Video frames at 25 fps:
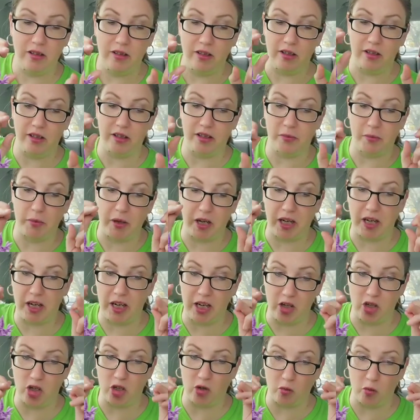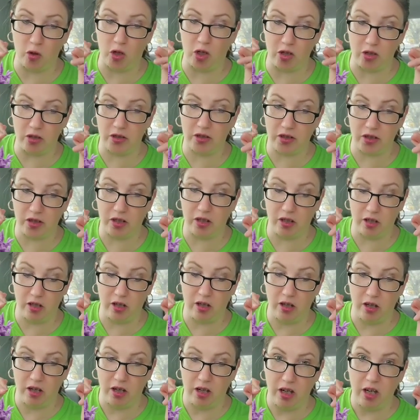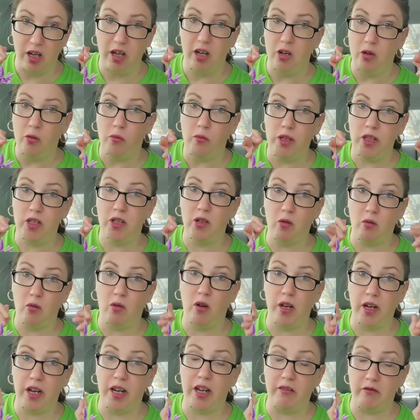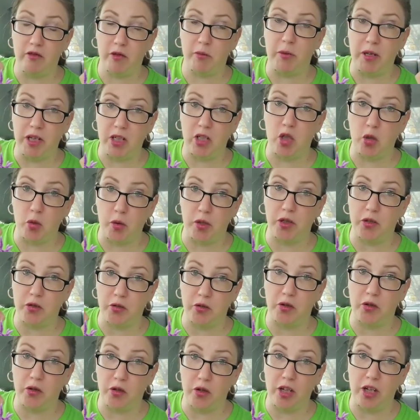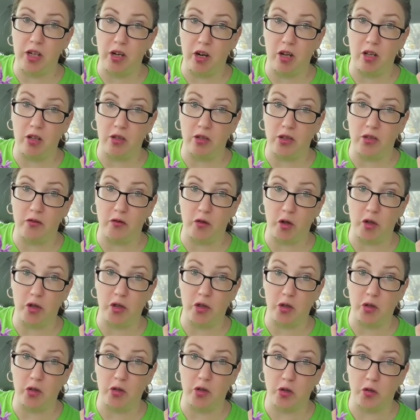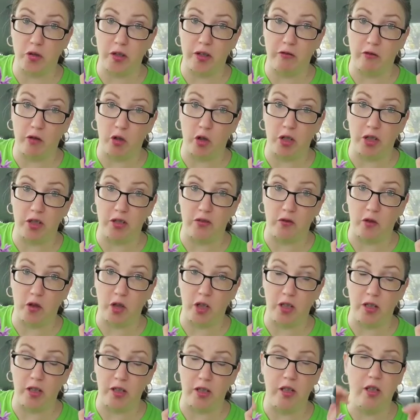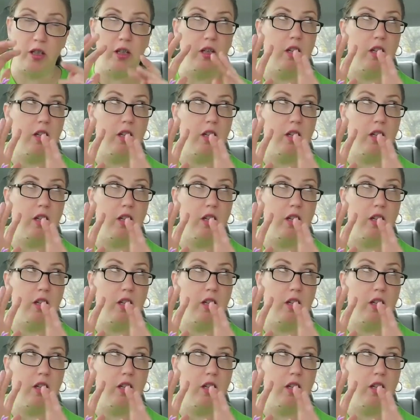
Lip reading: that this medication works. We don't want to have to pay $230 for a surgery for his foot.